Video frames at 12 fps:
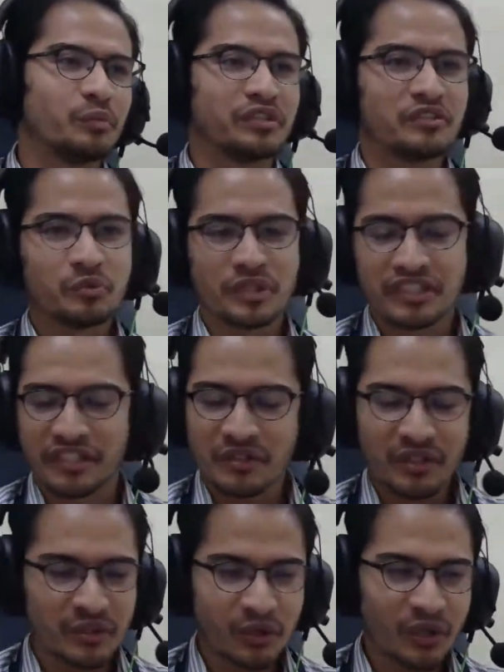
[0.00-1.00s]
switches,
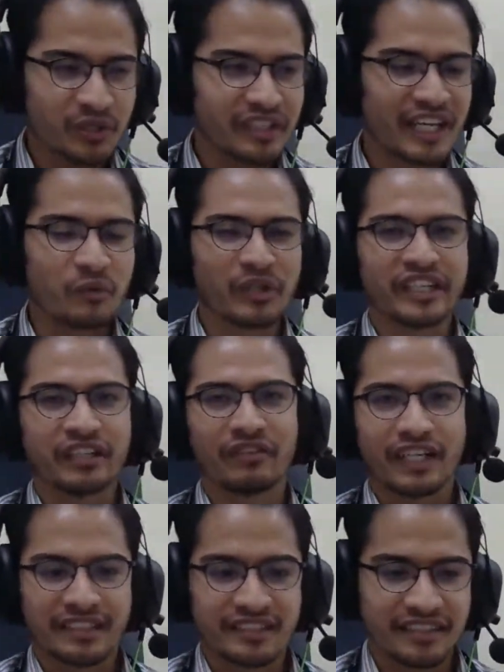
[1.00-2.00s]
all the networking
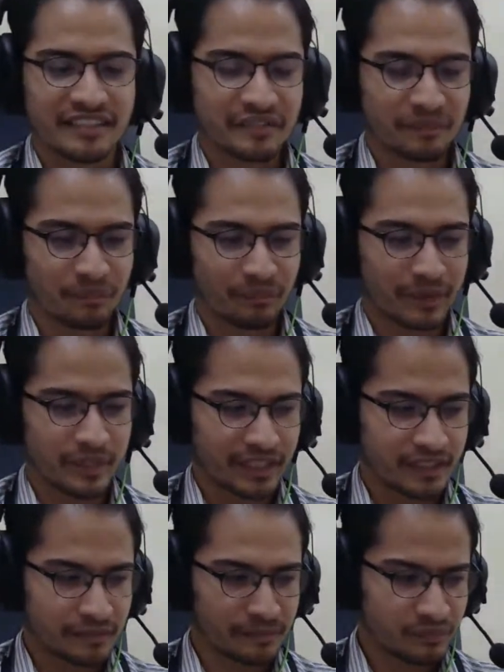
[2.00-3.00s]
devices.
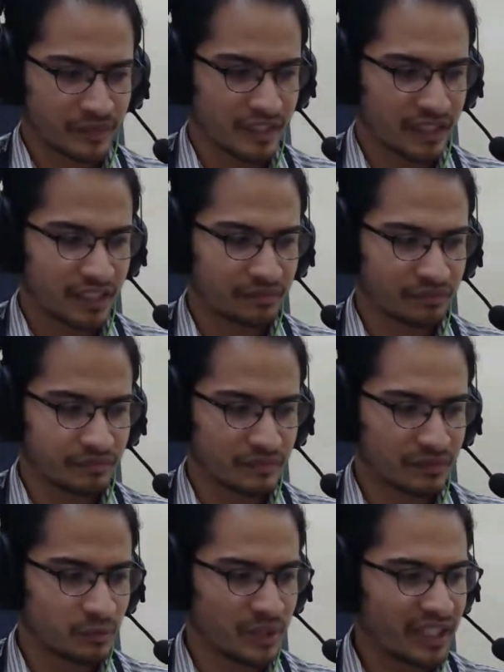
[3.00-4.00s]
But uh,
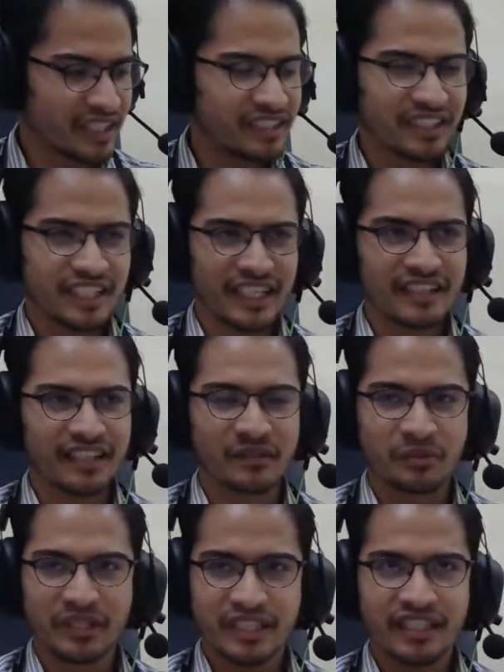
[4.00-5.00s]
we can't deny that
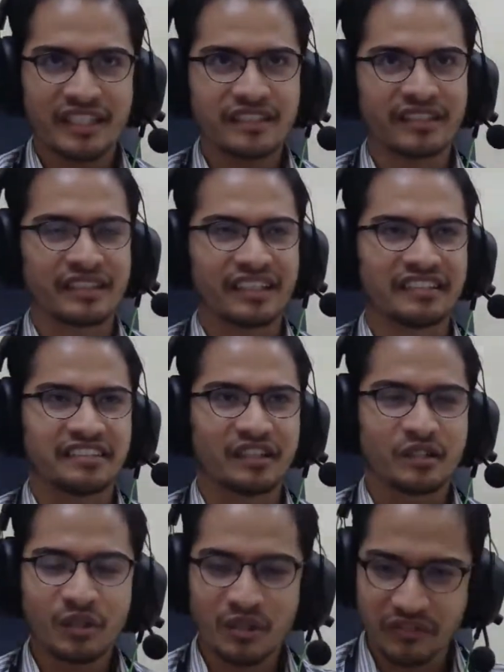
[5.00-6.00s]
today there's a
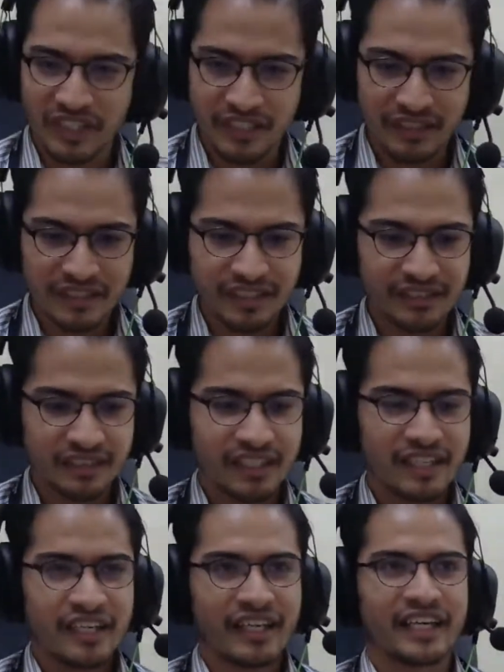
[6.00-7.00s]
lot of data,
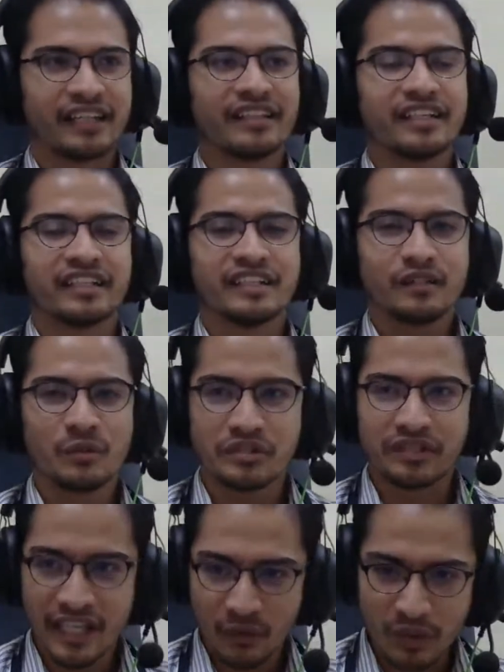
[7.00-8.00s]
and that
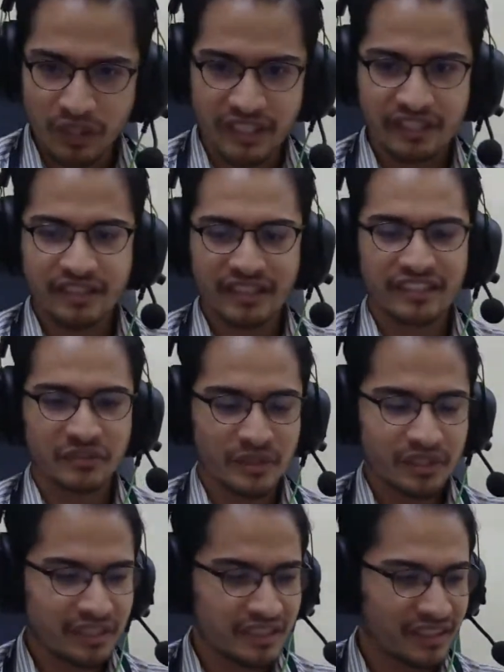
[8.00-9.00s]
includes network data as
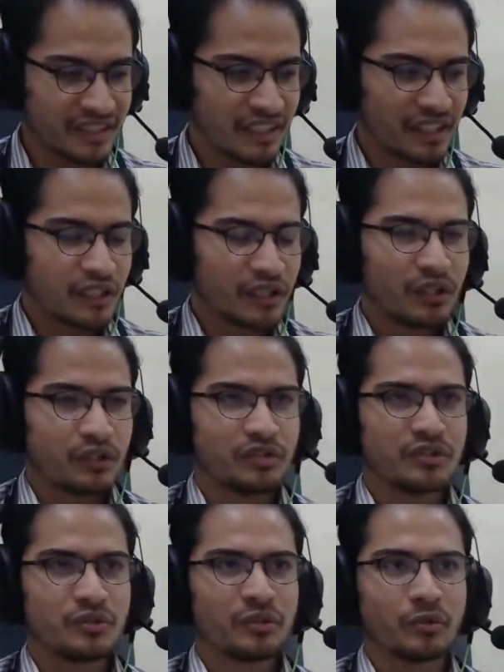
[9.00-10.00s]
well.
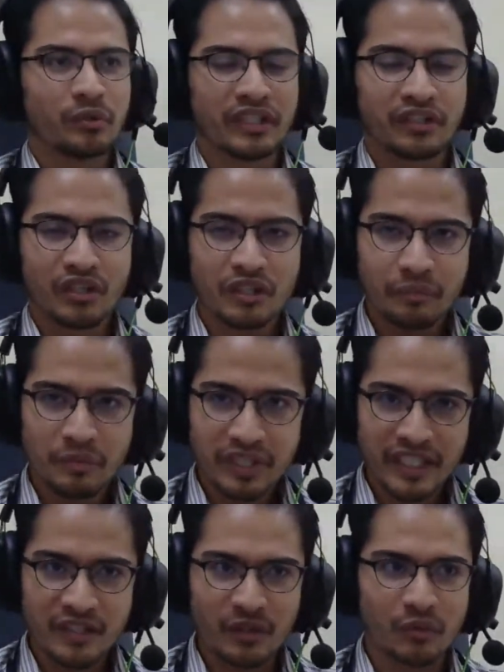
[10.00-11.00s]
So we
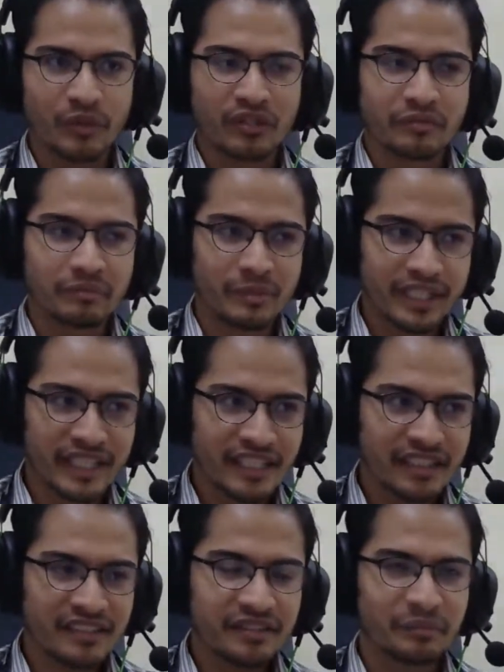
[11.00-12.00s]
incorporate or we
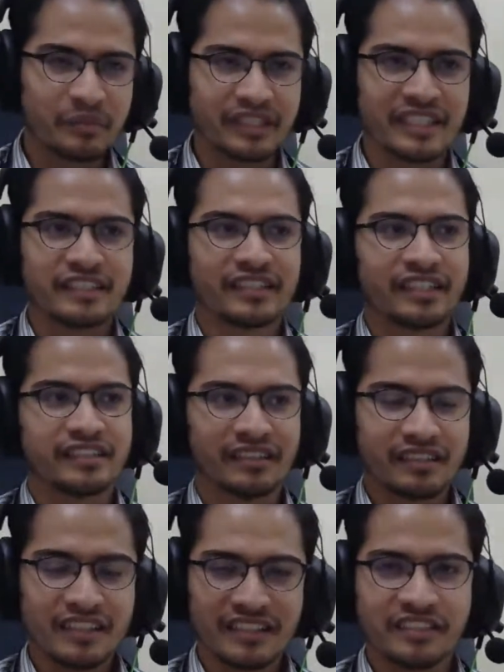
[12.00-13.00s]
combined big data
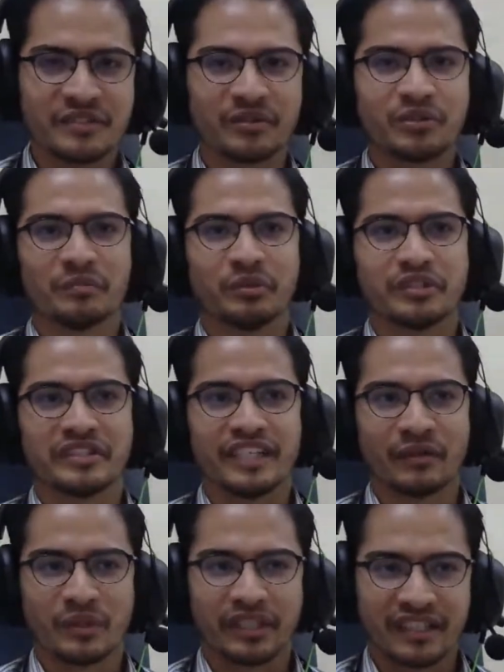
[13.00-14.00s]
analytics into computer
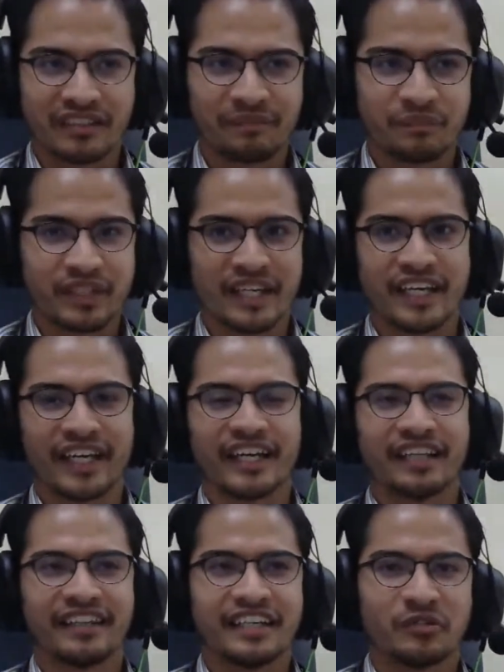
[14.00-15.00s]
networking,
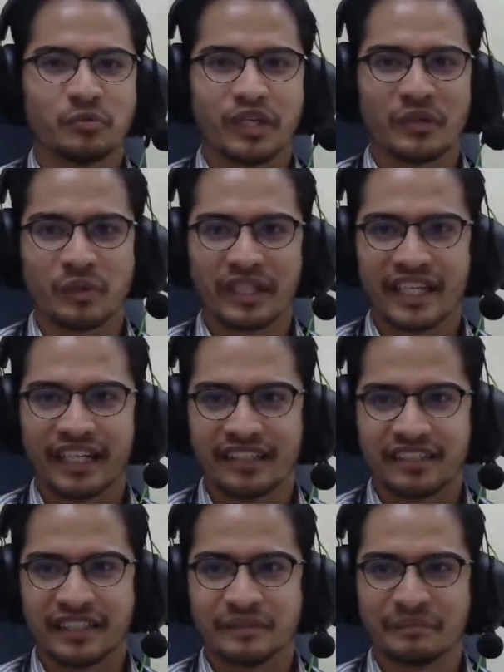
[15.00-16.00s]
and that's where we get